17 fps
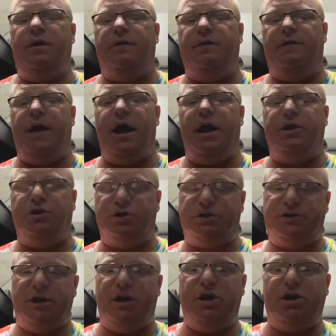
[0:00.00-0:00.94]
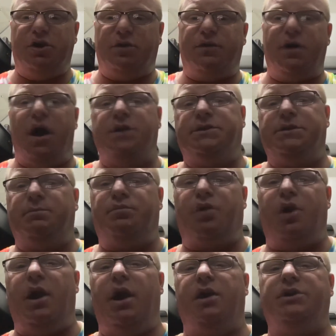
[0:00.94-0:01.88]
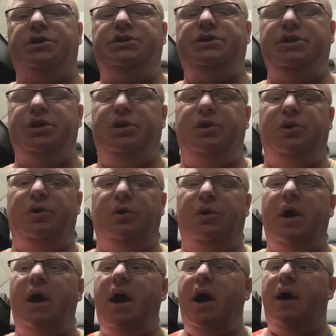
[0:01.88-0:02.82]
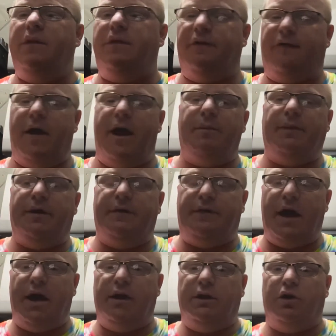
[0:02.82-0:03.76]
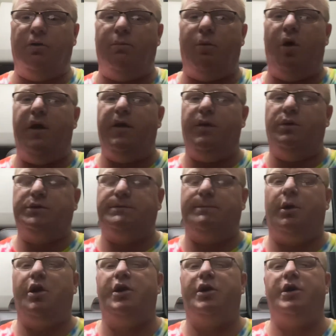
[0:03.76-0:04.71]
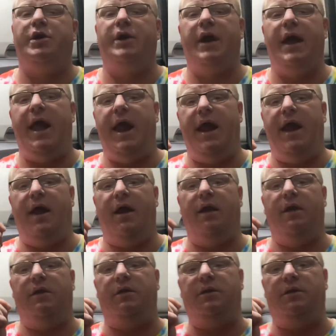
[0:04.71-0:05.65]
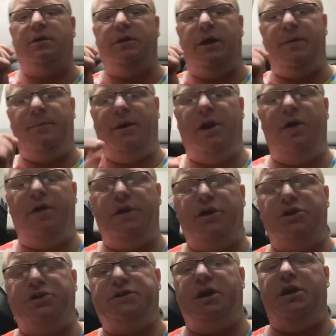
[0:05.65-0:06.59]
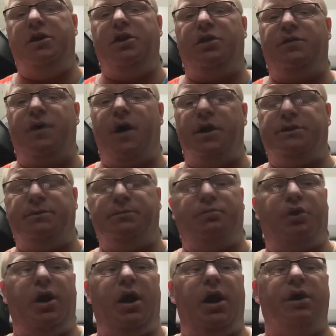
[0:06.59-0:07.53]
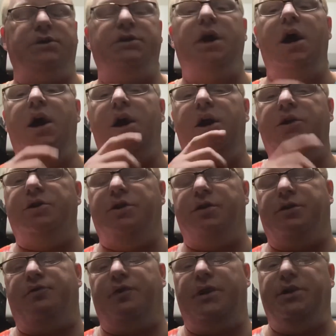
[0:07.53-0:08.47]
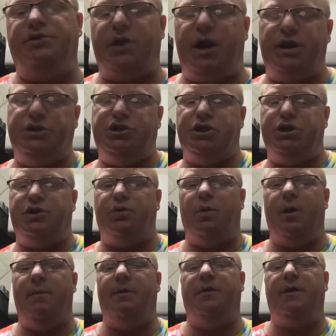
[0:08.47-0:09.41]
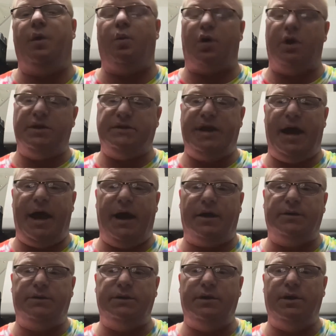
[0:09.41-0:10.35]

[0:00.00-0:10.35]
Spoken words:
that you're sending your thoughts and prayers to the family of that little boy that was murdered. And let me know that you're sending your thoughts and prayers to the 3 transgender women that were attacked.